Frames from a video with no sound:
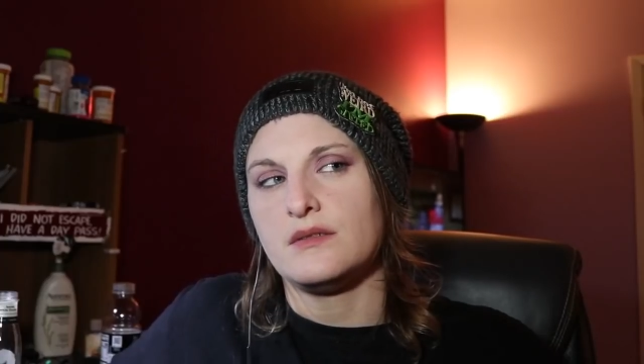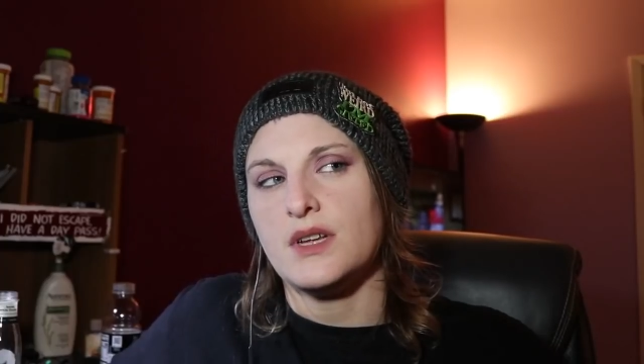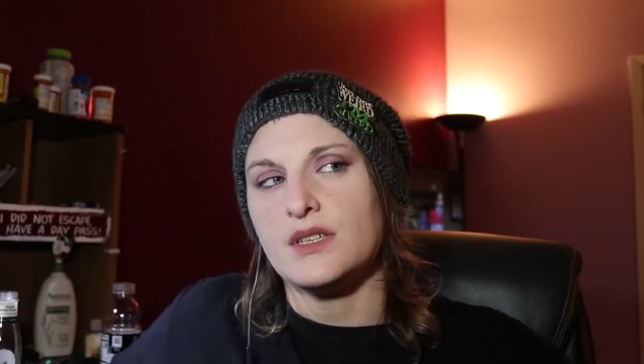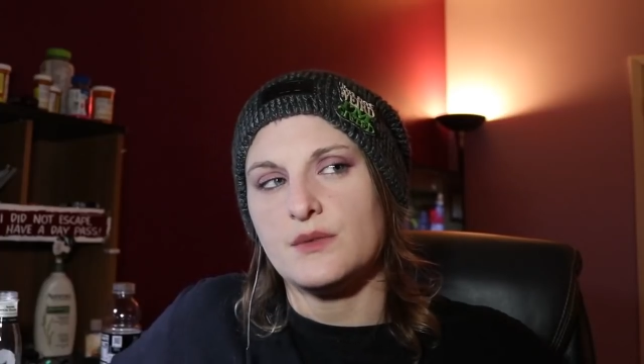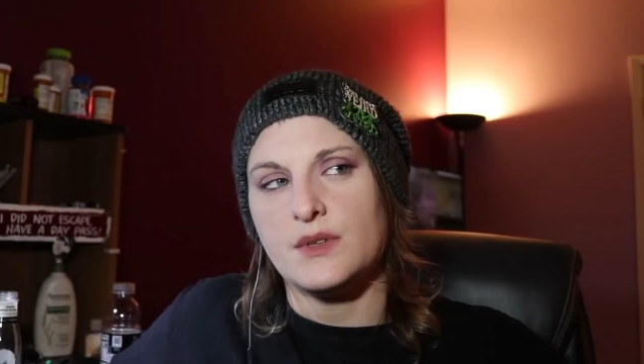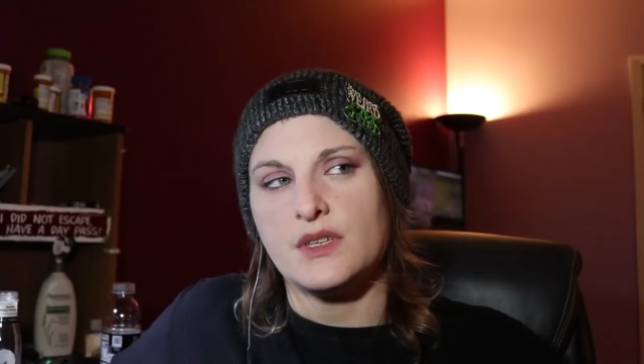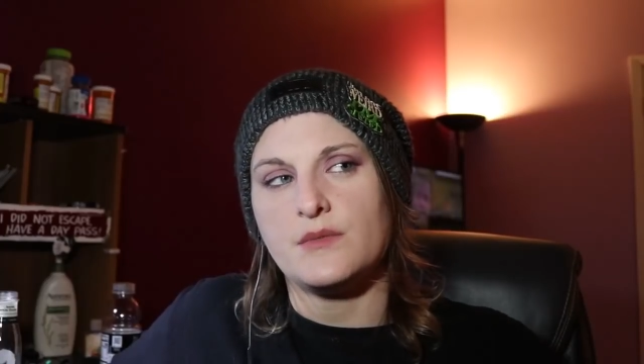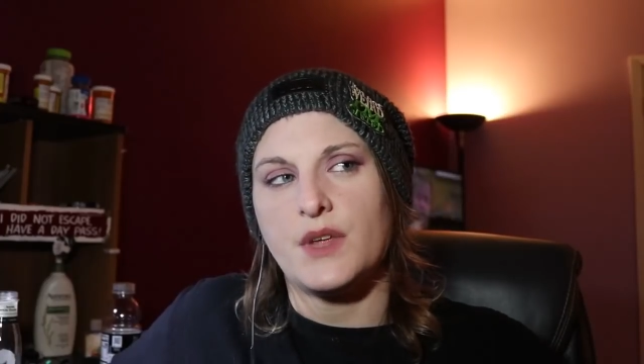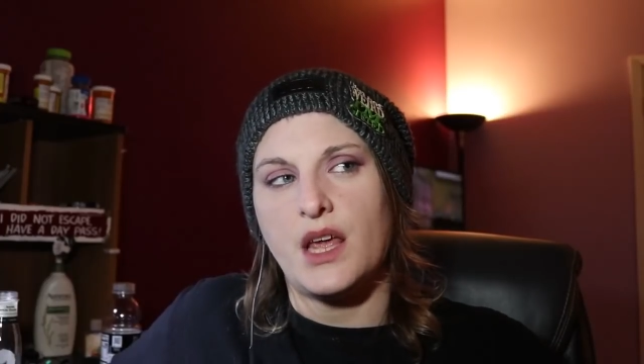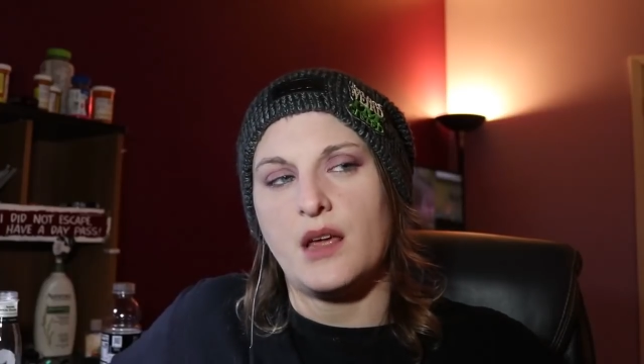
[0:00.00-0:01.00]
Is when
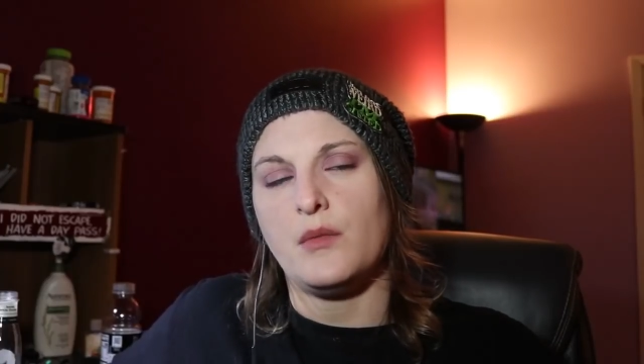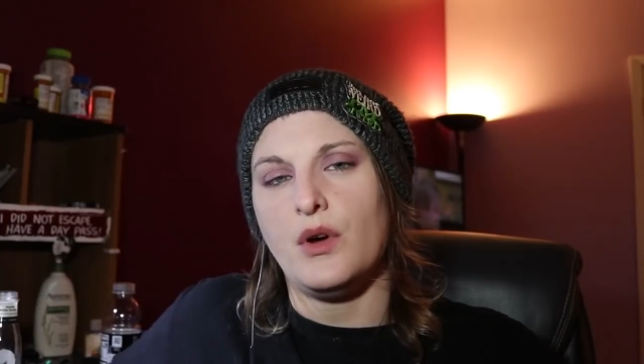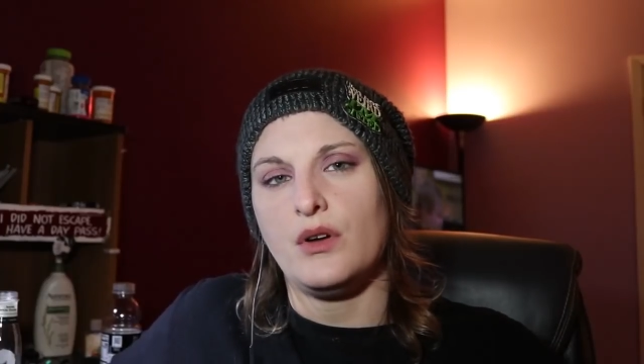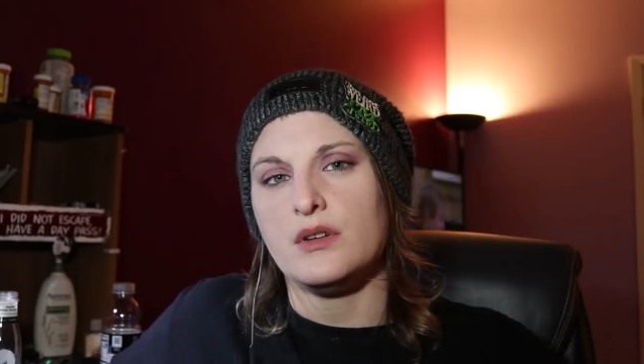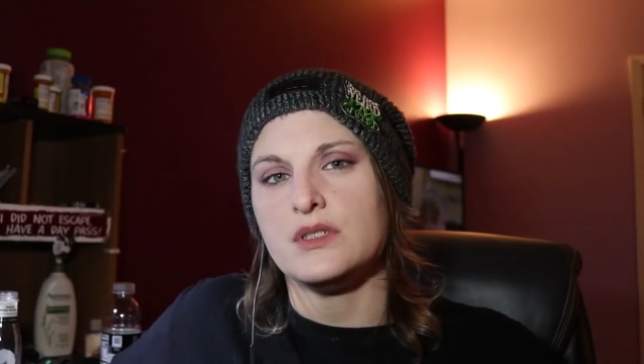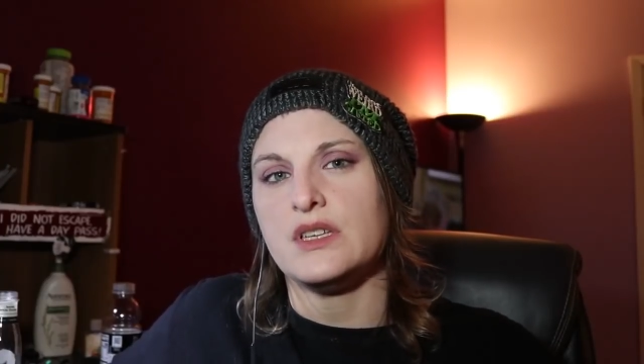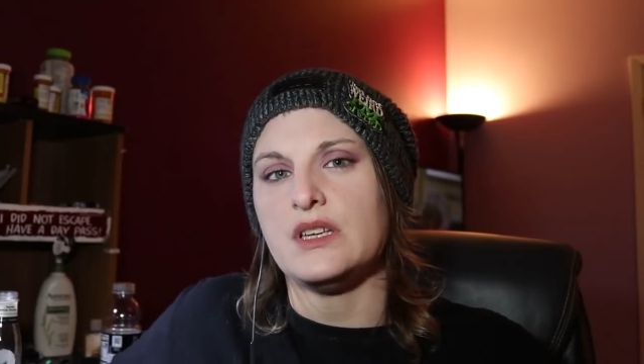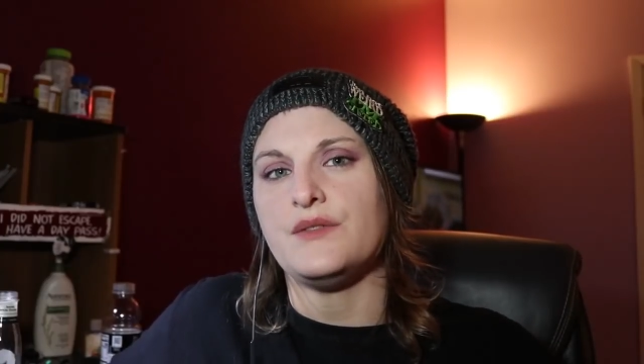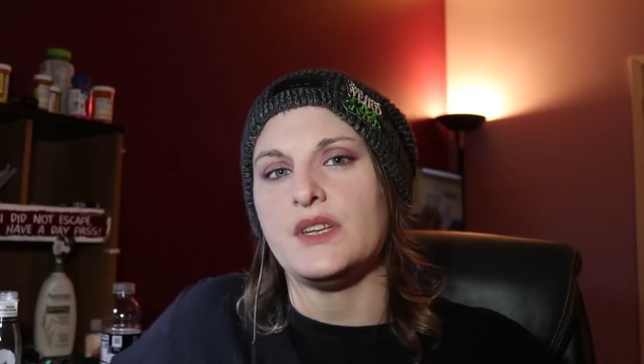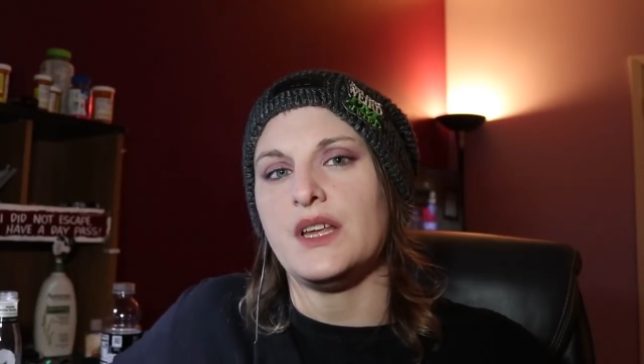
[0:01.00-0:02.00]
it became hard to
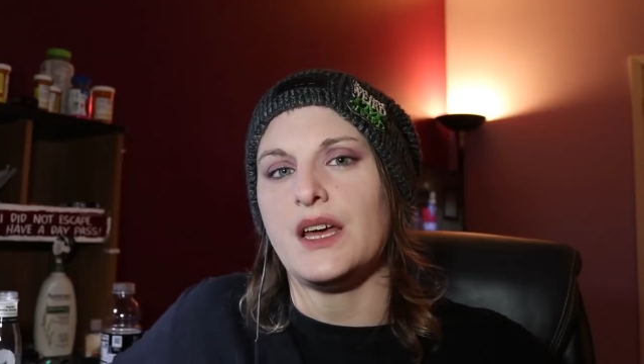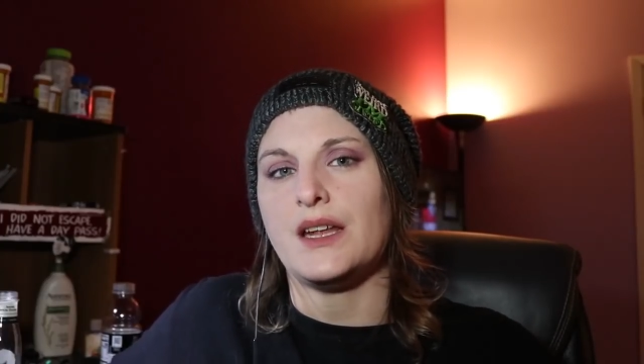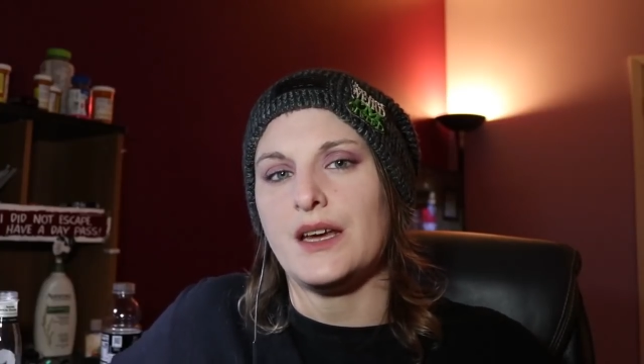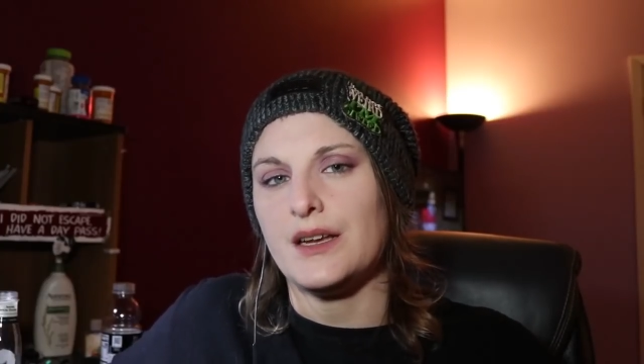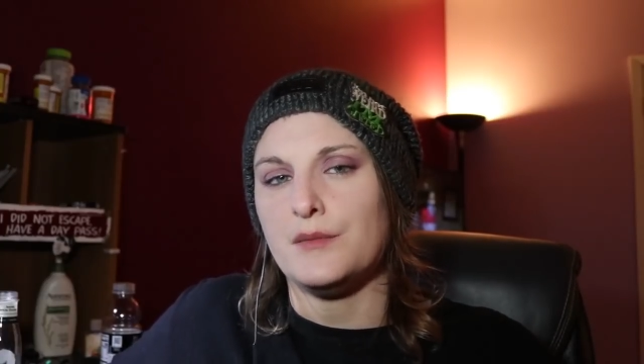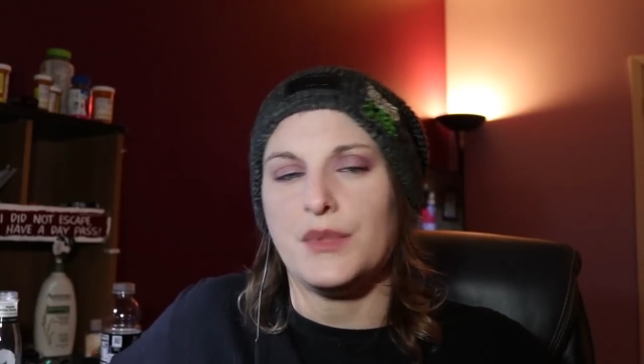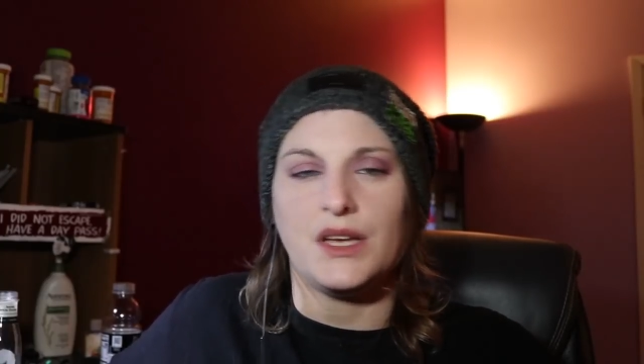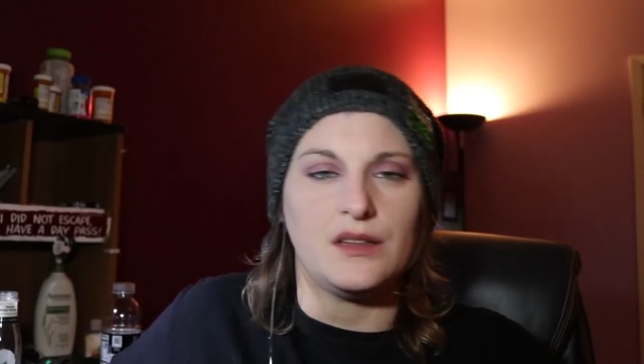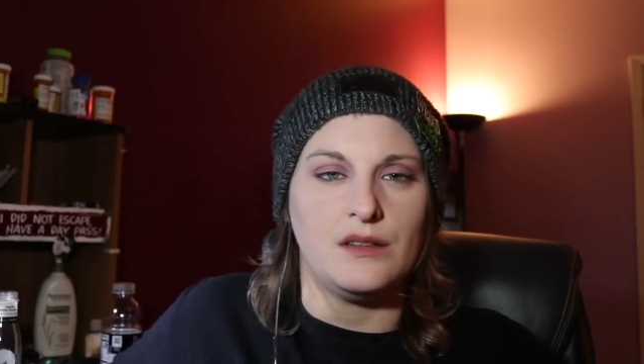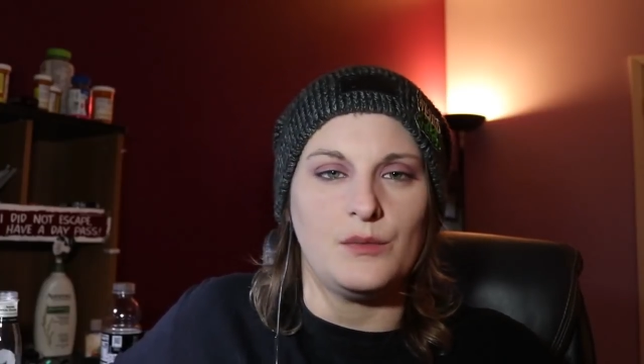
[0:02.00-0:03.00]
even get out of
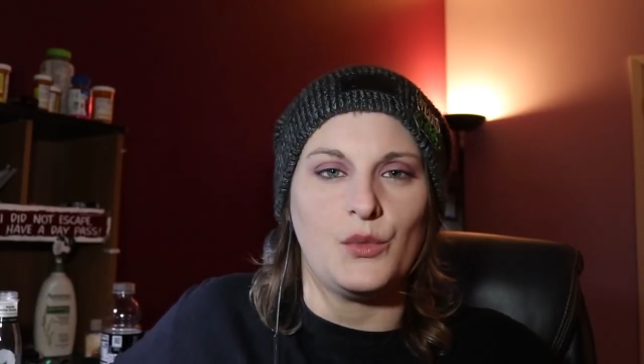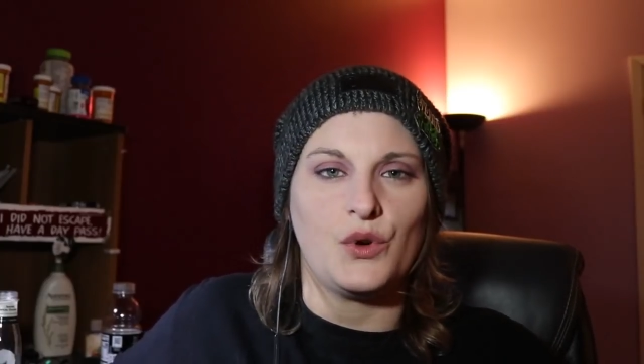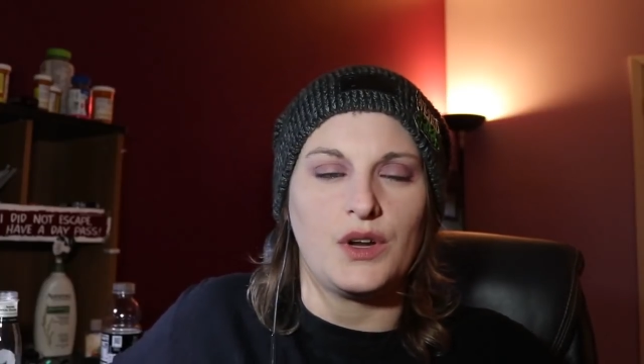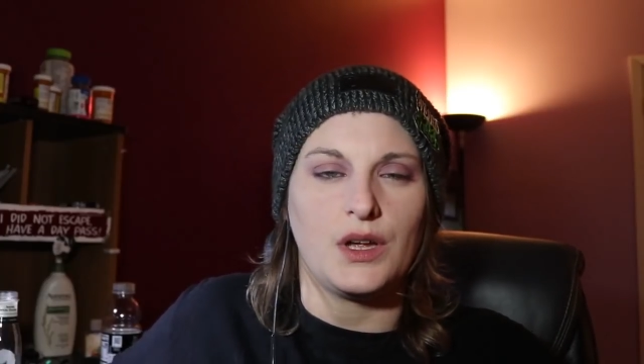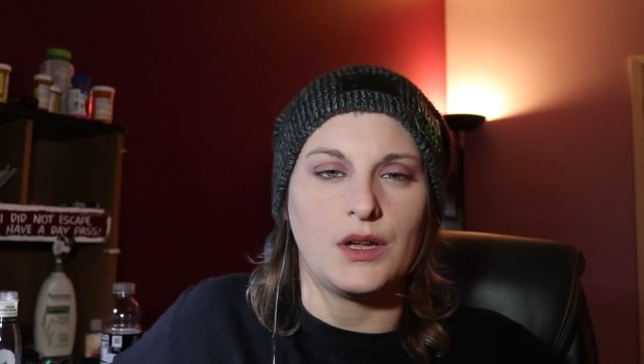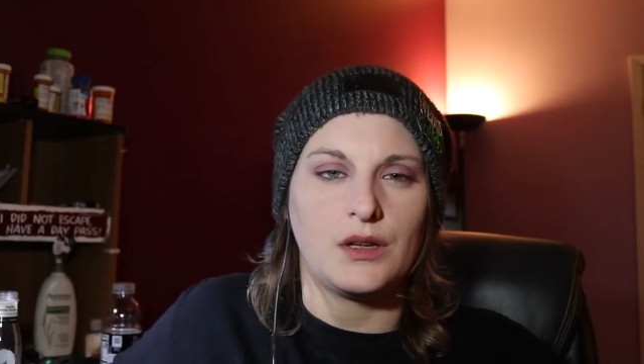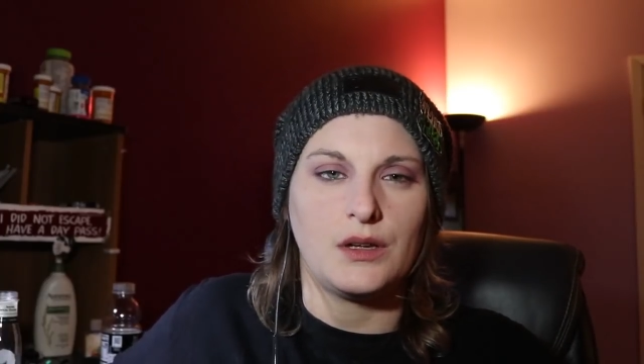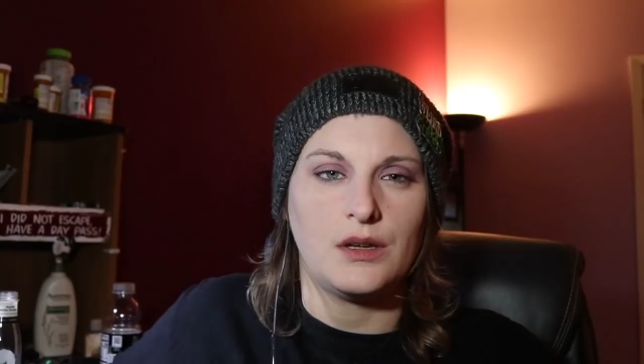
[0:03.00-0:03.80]
bed in the morning.